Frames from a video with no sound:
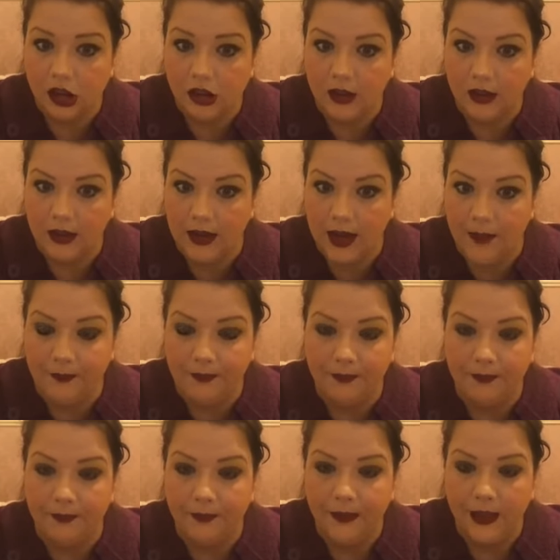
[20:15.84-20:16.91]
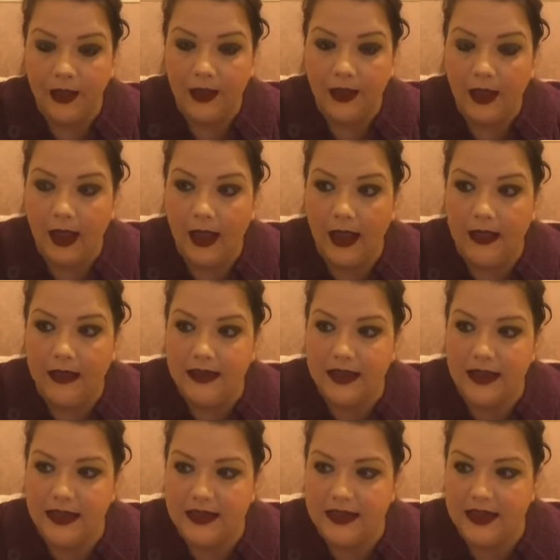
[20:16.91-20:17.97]
Yeah. And
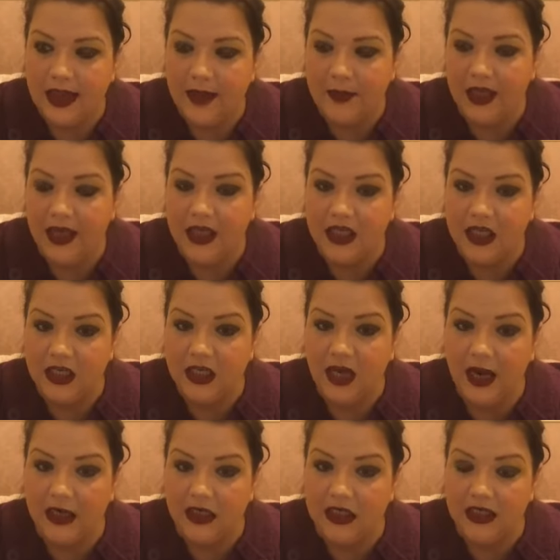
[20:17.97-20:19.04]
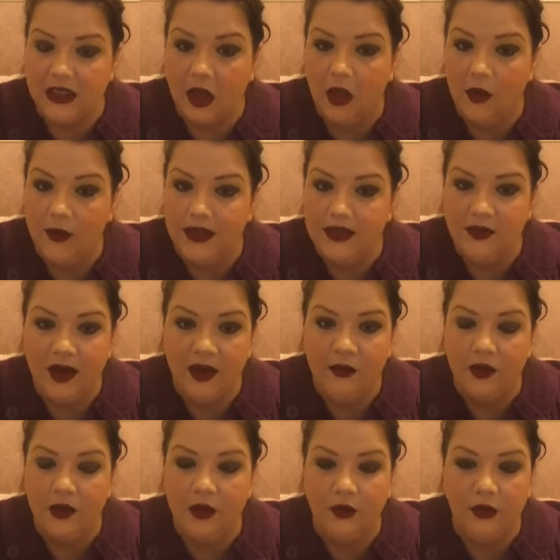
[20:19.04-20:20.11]
it's KJ Jack. She's always around
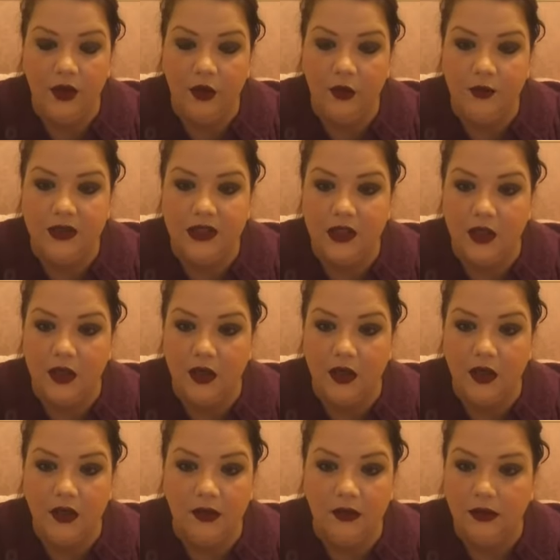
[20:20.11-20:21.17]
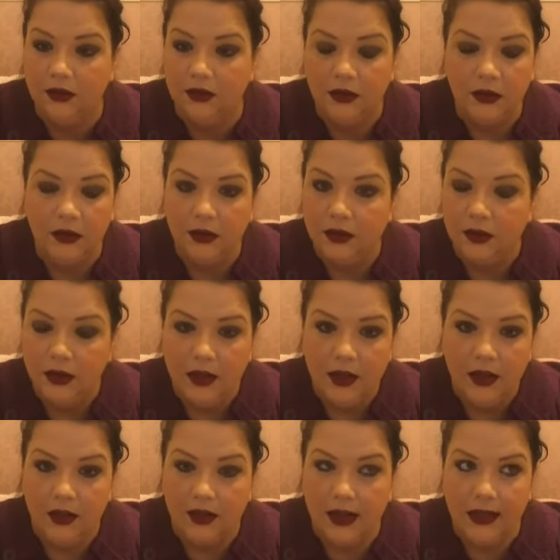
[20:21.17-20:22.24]
on the group, so
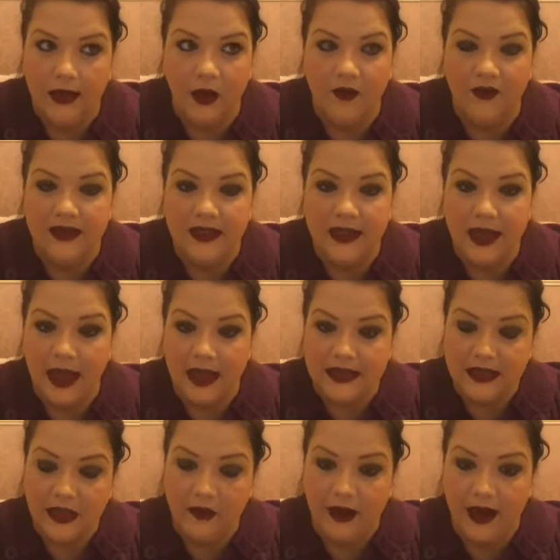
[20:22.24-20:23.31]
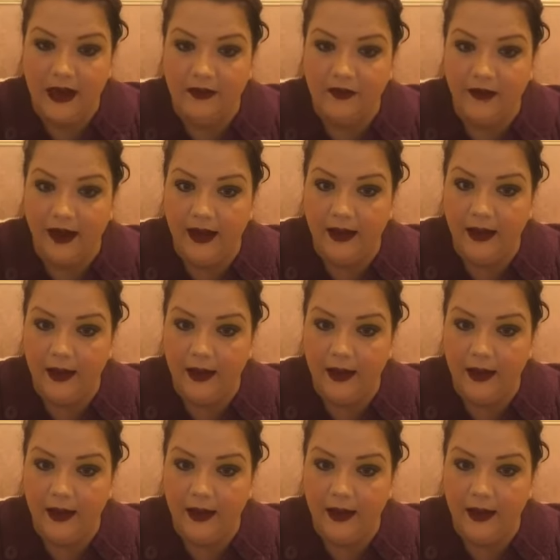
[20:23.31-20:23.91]
like obviously ask her anything.